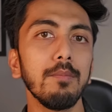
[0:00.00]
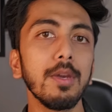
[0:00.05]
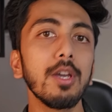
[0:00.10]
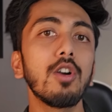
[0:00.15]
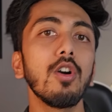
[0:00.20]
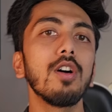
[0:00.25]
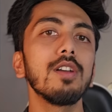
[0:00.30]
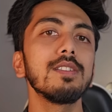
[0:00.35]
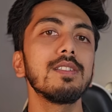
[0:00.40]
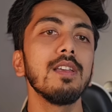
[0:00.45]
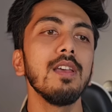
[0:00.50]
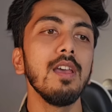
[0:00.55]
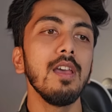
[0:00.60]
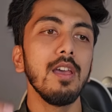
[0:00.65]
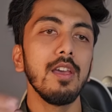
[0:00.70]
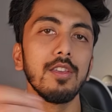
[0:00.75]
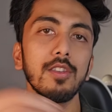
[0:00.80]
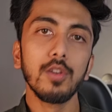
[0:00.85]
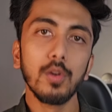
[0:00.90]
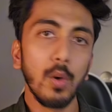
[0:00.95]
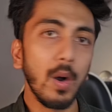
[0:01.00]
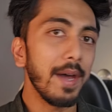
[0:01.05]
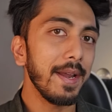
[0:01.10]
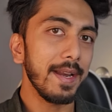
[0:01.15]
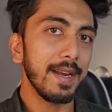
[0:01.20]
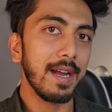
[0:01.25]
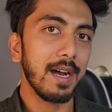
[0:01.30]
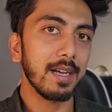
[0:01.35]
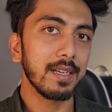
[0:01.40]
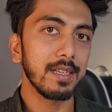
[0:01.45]
Because you are
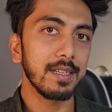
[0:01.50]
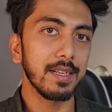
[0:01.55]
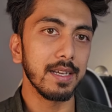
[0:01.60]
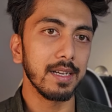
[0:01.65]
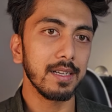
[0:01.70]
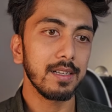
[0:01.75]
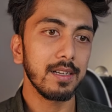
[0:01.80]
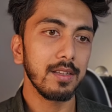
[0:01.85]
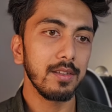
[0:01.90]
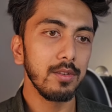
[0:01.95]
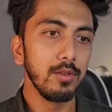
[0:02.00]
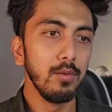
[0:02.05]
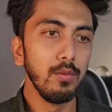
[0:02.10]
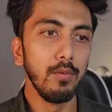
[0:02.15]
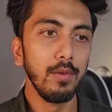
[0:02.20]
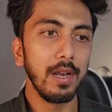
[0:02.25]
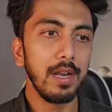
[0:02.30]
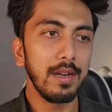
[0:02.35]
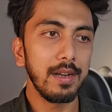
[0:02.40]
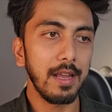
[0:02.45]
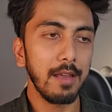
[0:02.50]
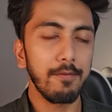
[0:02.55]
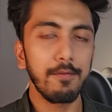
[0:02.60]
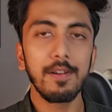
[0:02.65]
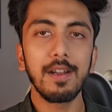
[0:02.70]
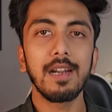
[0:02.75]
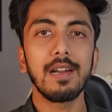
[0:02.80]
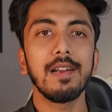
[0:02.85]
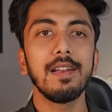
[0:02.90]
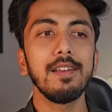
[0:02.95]
an architect, you will
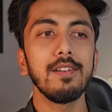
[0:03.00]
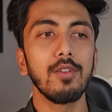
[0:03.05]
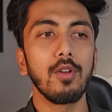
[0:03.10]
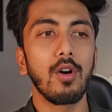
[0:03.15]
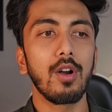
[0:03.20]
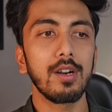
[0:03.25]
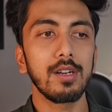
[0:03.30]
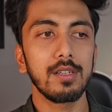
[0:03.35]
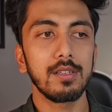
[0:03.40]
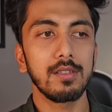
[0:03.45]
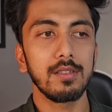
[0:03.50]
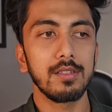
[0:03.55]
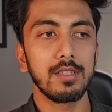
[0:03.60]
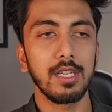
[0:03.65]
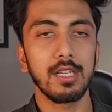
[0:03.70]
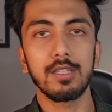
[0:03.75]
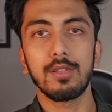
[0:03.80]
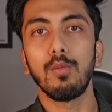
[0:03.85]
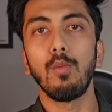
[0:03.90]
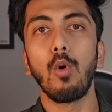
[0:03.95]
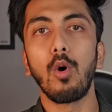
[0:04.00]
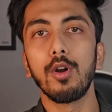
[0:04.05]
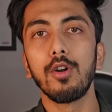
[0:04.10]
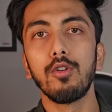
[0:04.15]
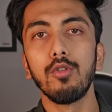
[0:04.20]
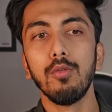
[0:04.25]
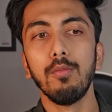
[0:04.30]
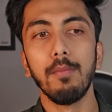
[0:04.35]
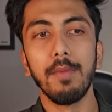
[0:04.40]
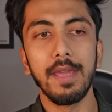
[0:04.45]
definitely not just want
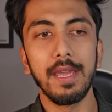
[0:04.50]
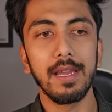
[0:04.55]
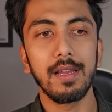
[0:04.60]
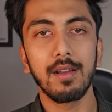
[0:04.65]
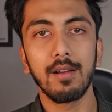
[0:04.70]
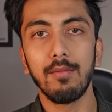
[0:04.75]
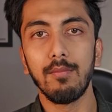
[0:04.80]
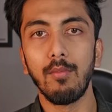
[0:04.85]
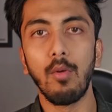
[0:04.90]
to make